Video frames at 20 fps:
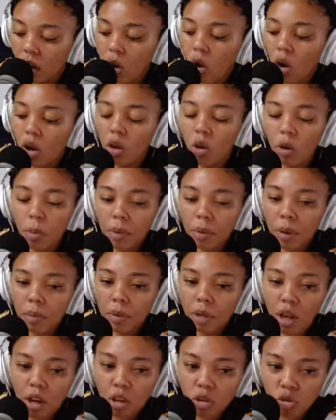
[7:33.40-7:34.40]
Or you open up
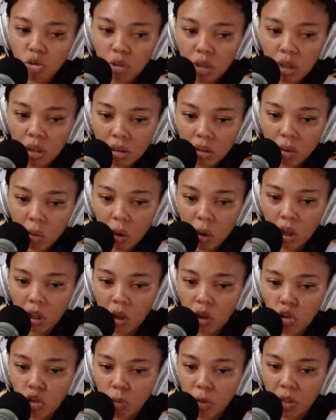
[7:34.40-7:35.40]
the country
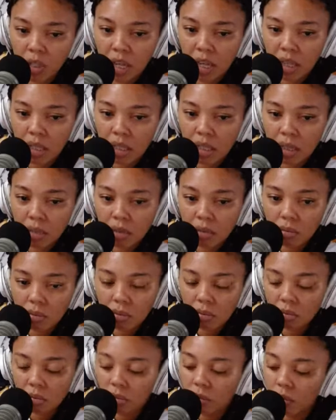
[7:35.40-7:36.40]
100%
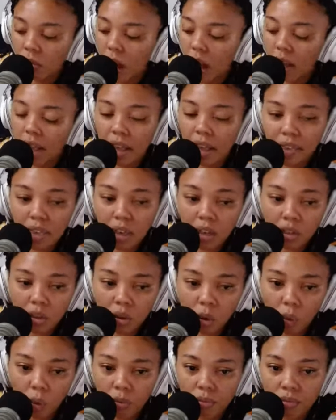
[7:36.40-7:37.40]
and let things
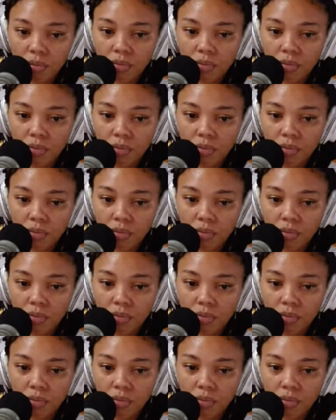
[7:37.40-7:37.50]
go.